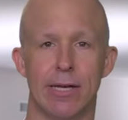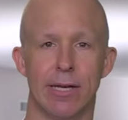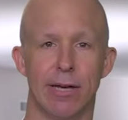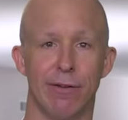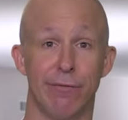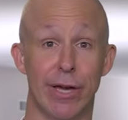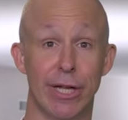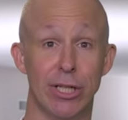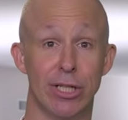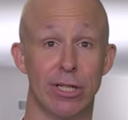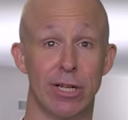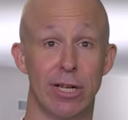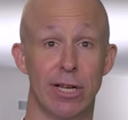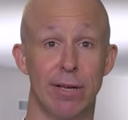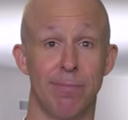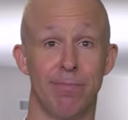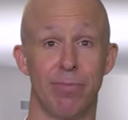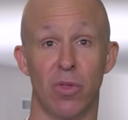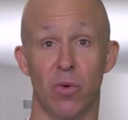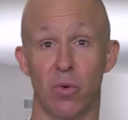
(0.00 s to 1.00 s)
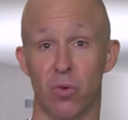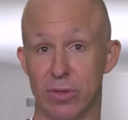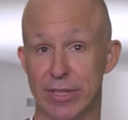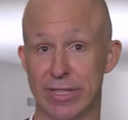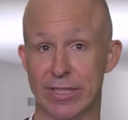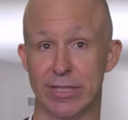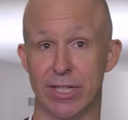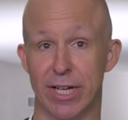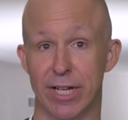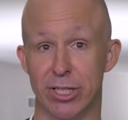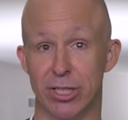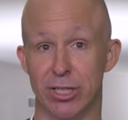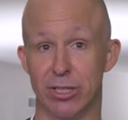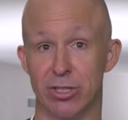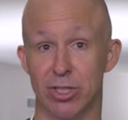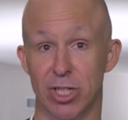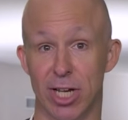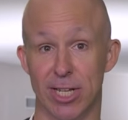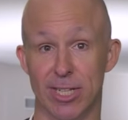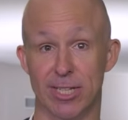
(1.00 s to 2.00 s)
Eventually, all this tension
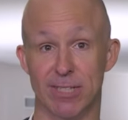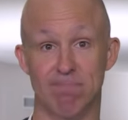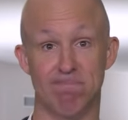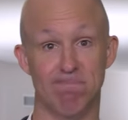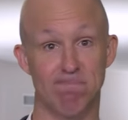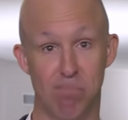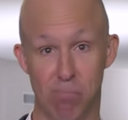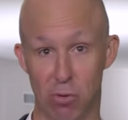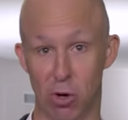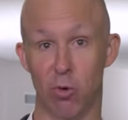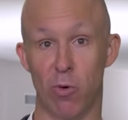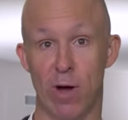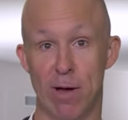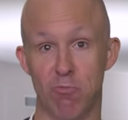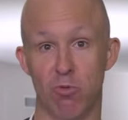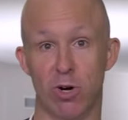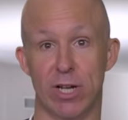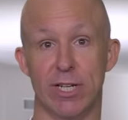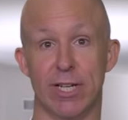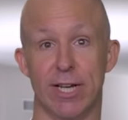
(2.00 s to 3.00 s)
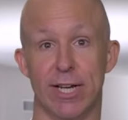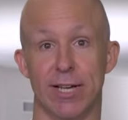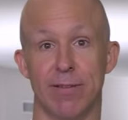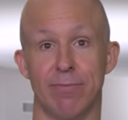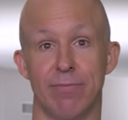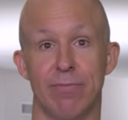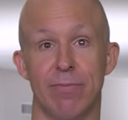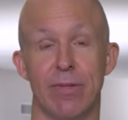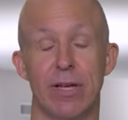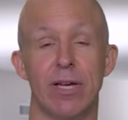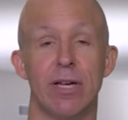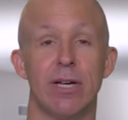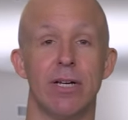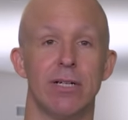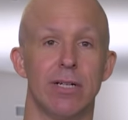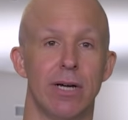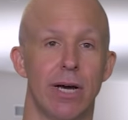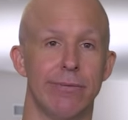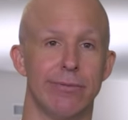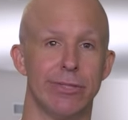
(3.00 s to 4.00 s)
just blew up one day.
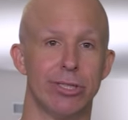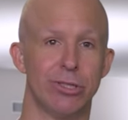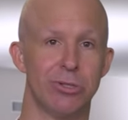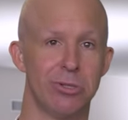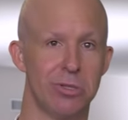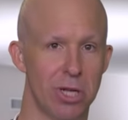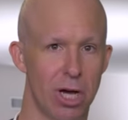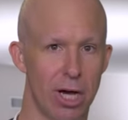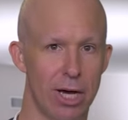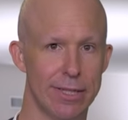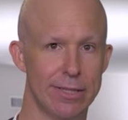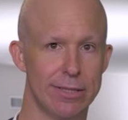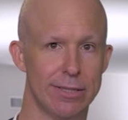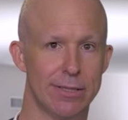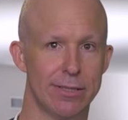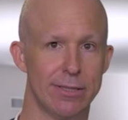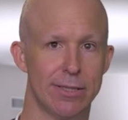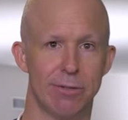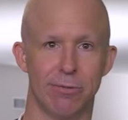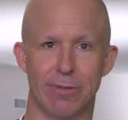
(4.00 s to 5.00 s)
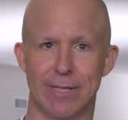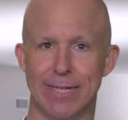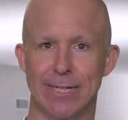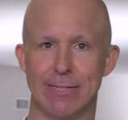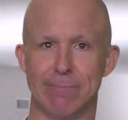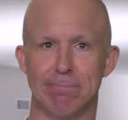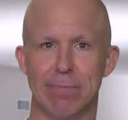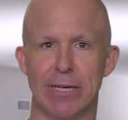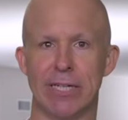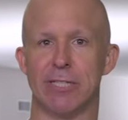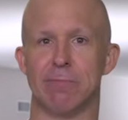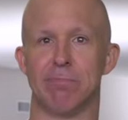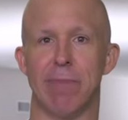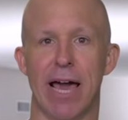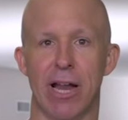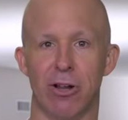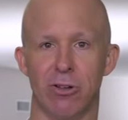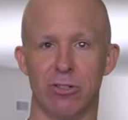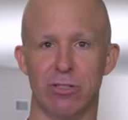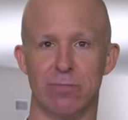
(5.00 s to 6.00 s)
Over 2 nights, there were these pitched
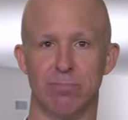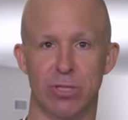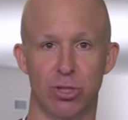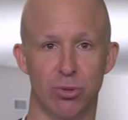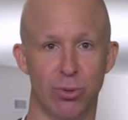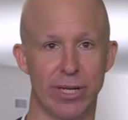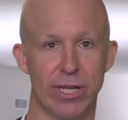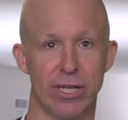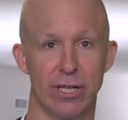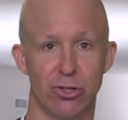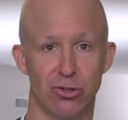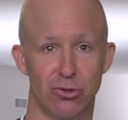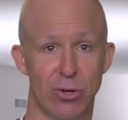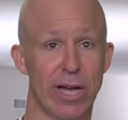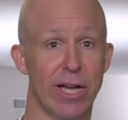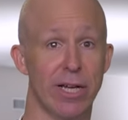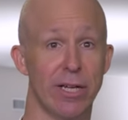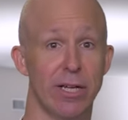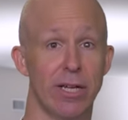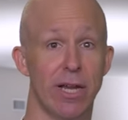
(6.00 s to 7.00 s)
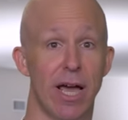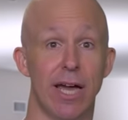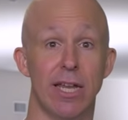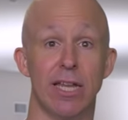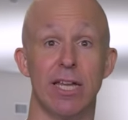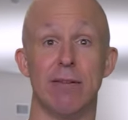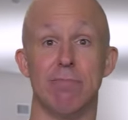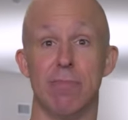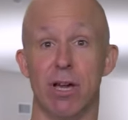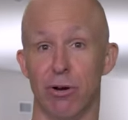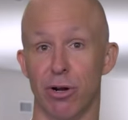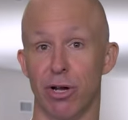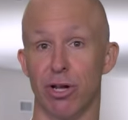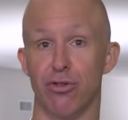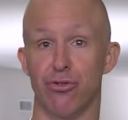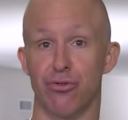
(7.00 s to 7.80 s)
battles between the Australian and the American